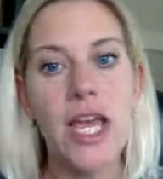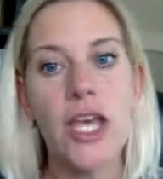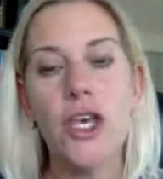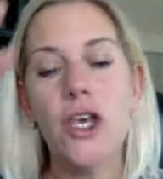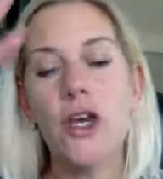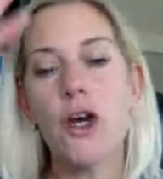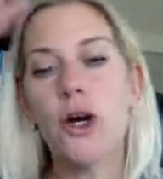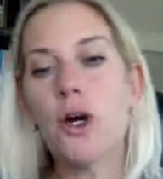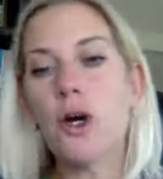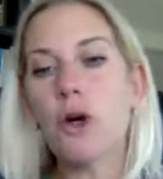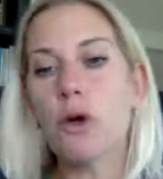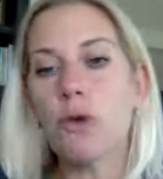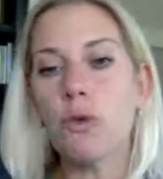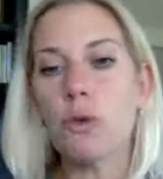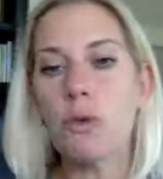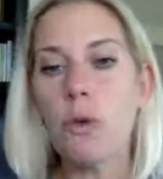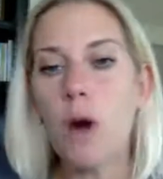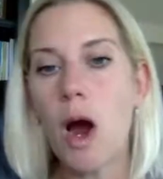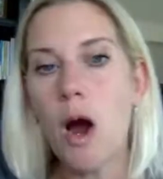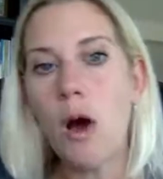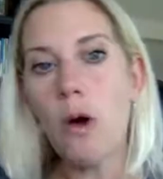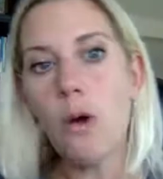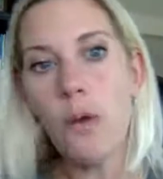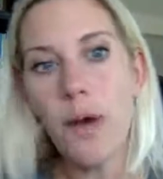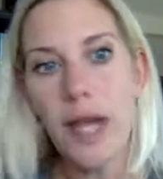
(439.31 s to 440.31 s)
You're
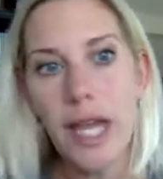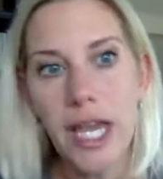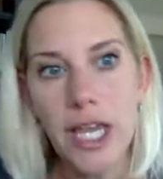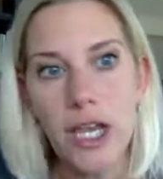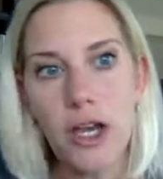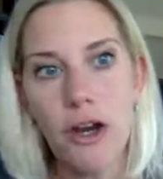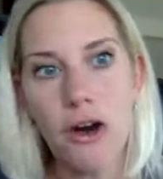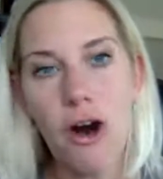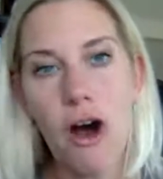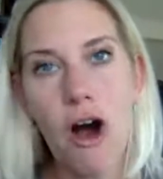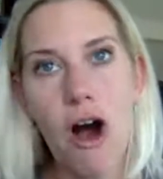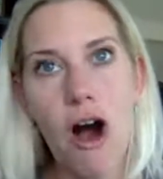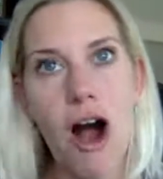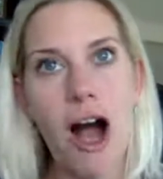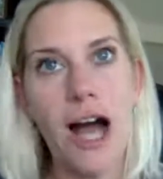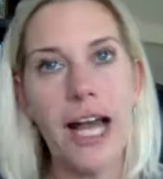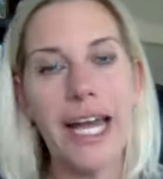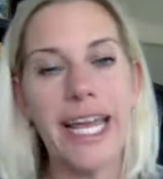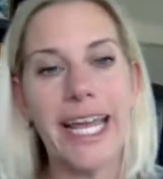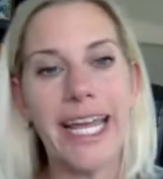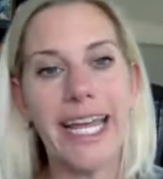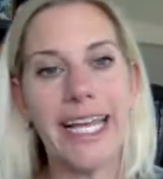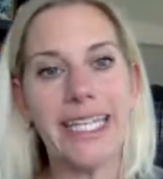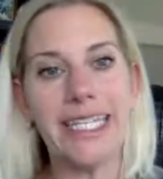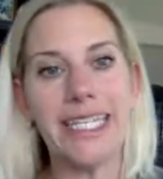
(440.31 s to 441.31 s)
growing your
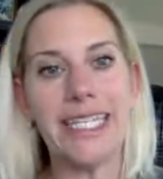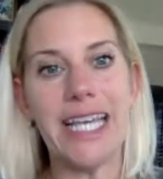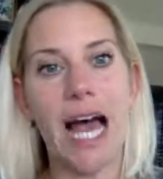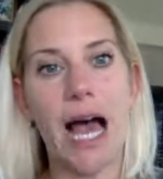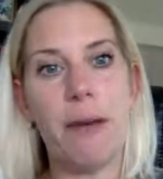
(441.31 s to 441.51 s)
audience.